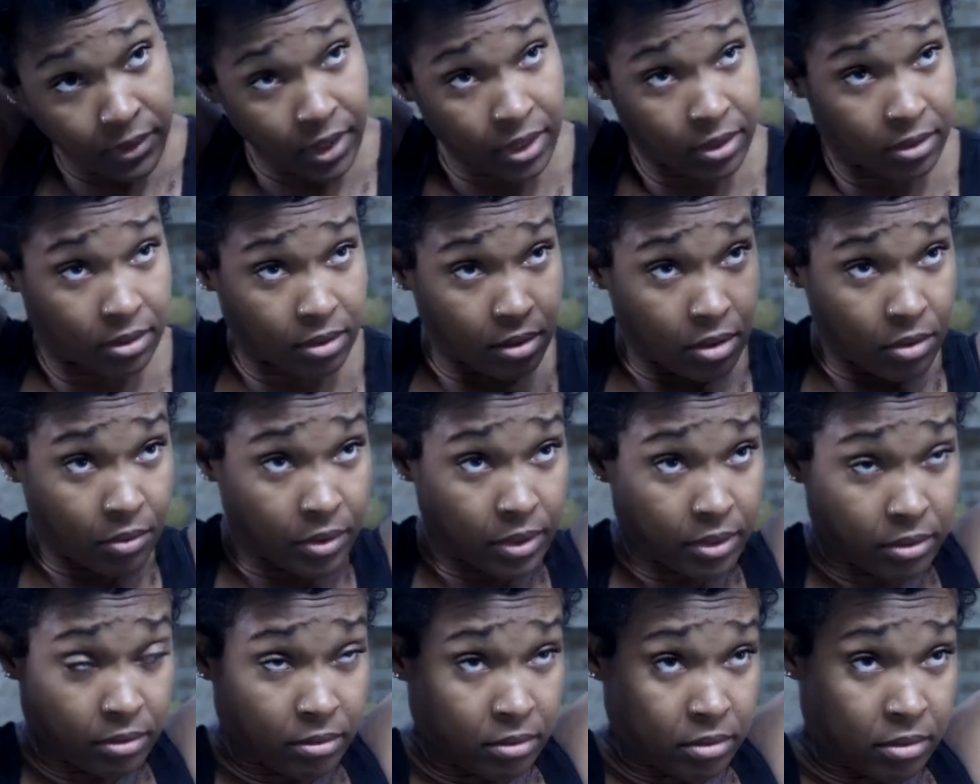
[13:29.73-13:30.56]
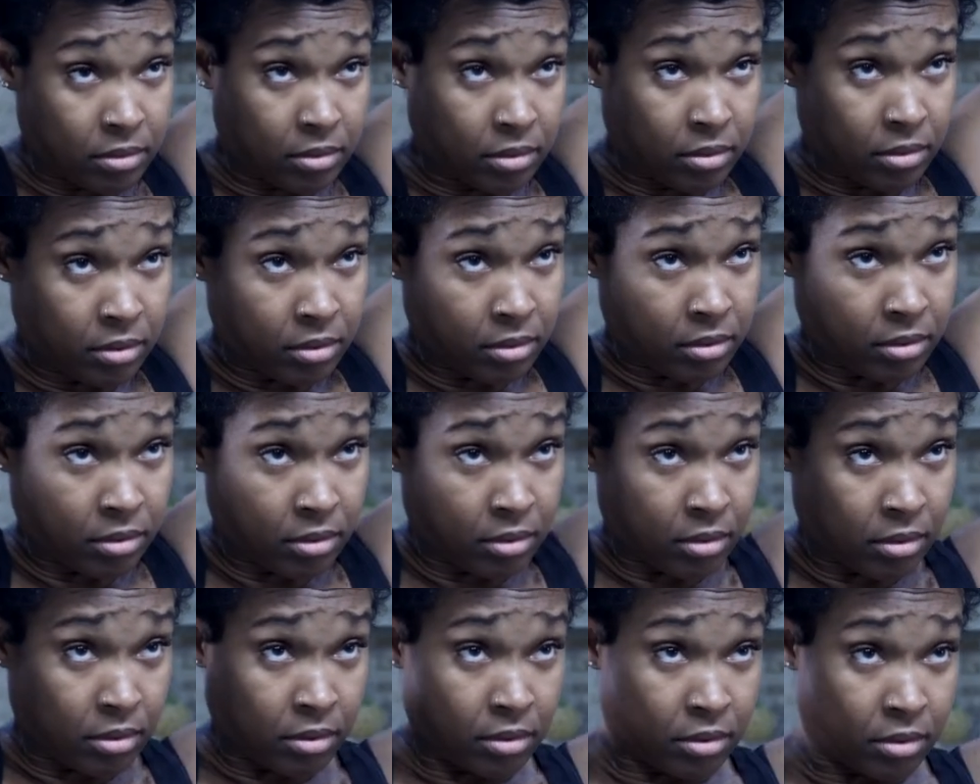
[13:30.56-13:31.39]
That's going.
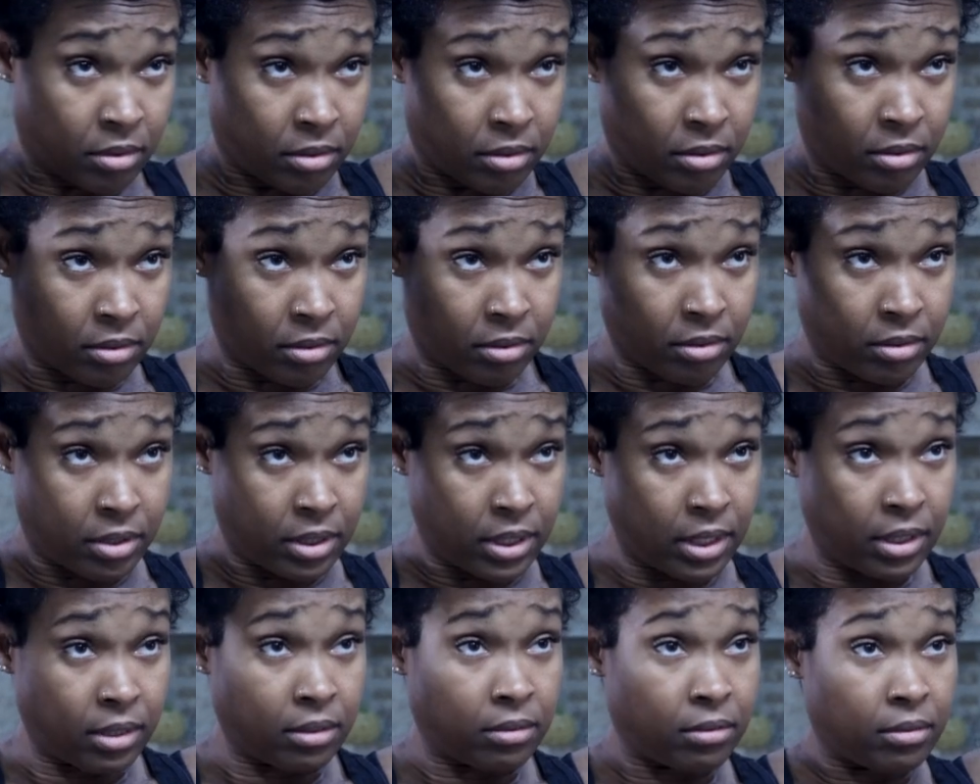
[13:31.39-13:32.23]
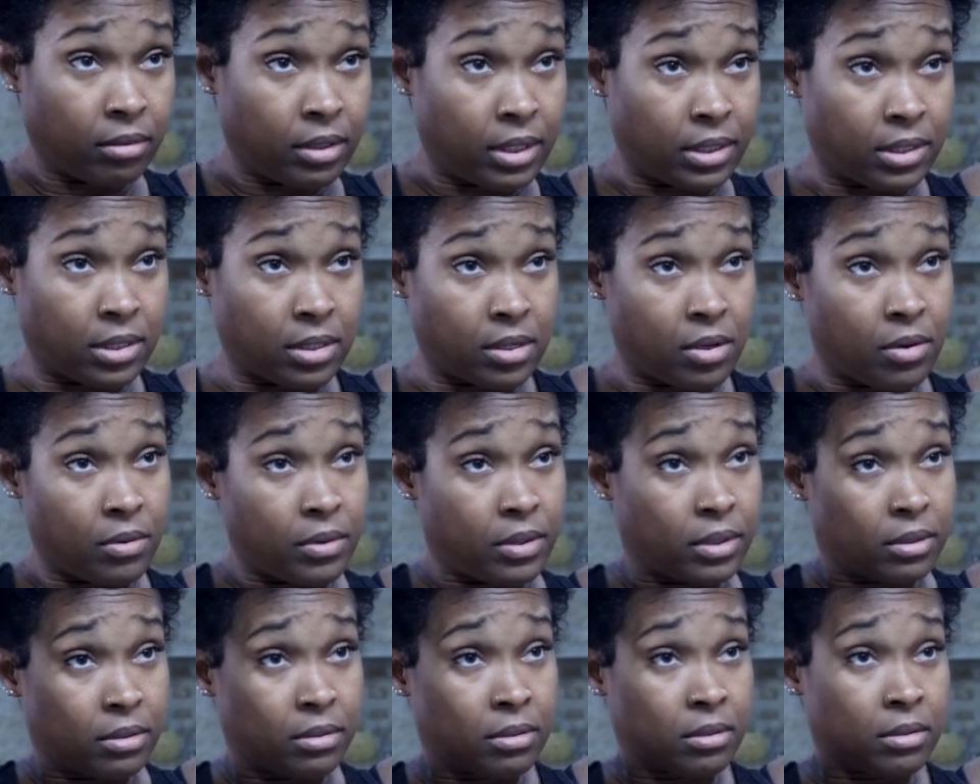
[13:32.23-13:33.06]
See? That's
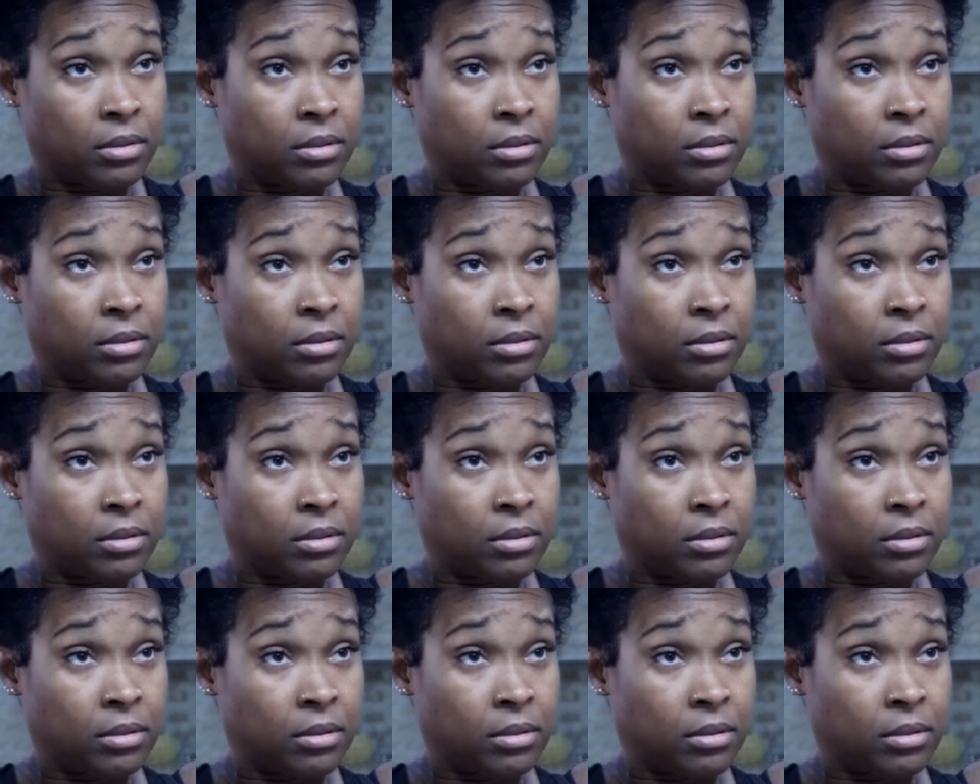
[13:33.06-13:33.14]
going.